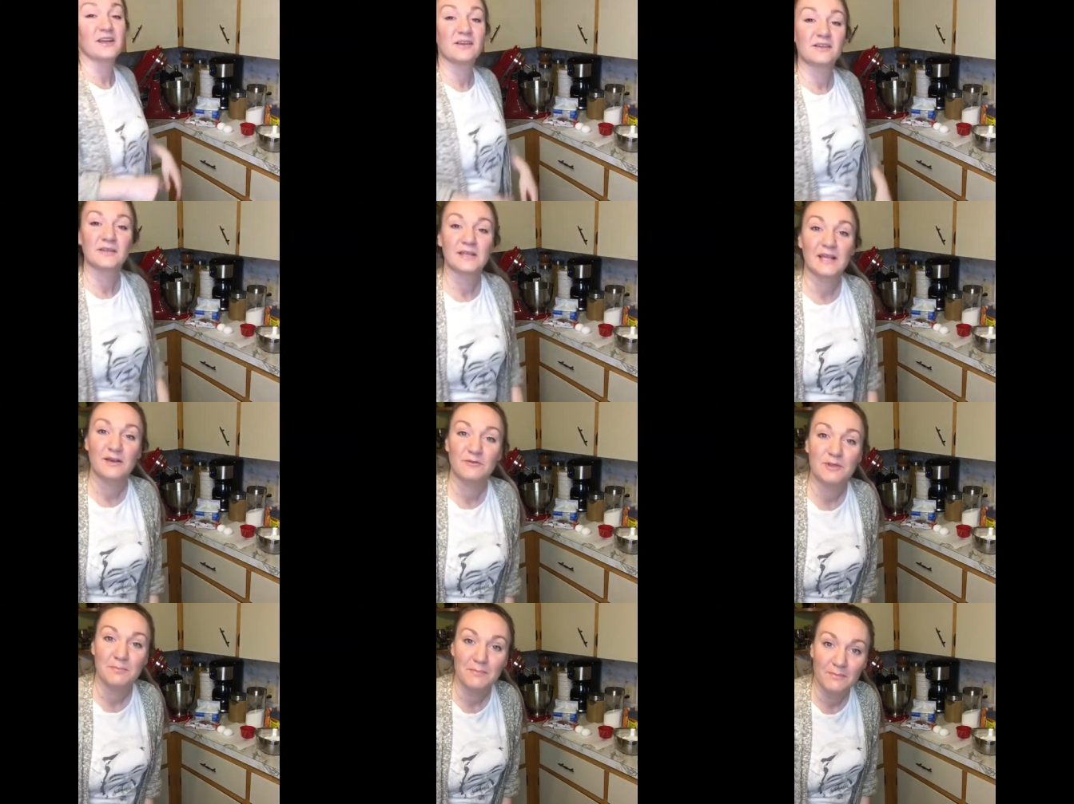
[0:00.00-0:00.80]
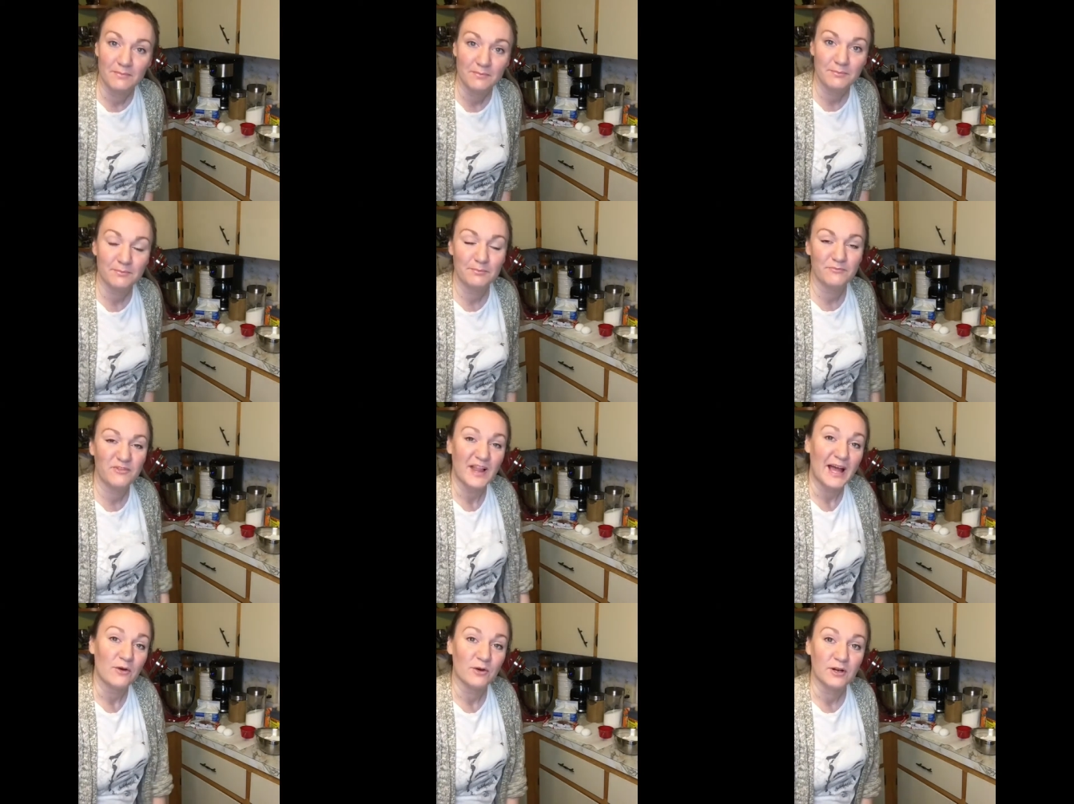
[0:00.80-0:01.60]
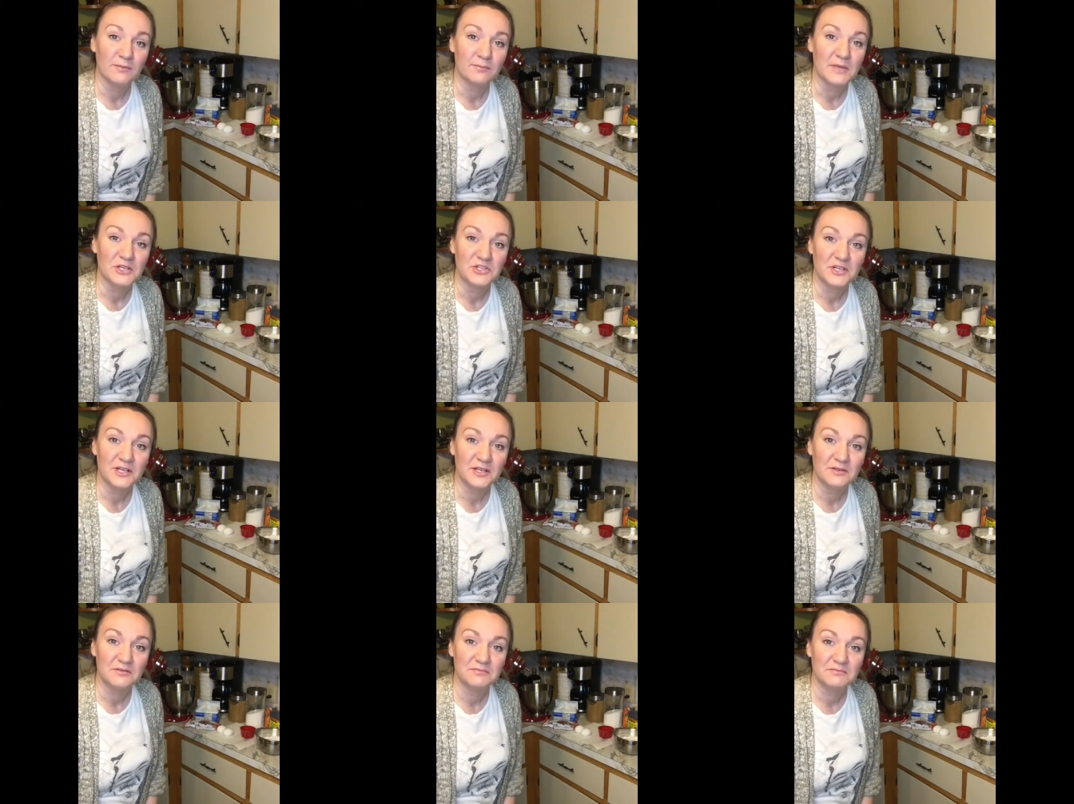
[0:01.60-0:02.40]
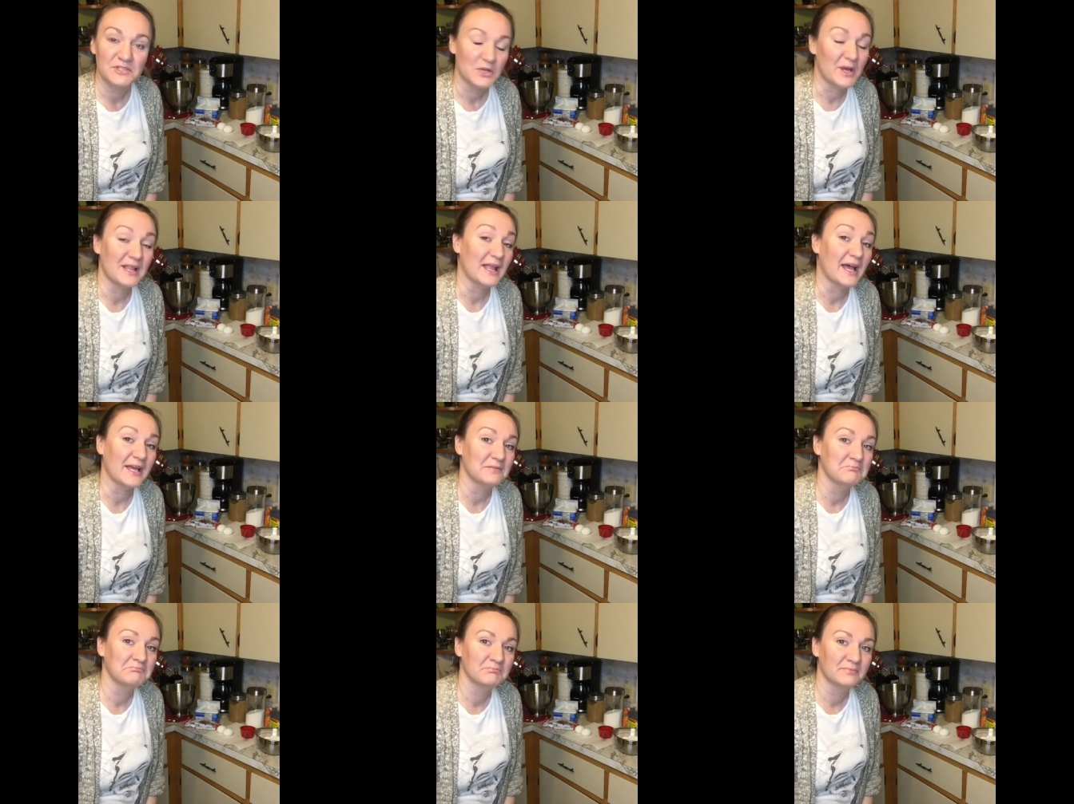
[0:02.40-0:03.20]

I'll only have the flour measured out, so I lied.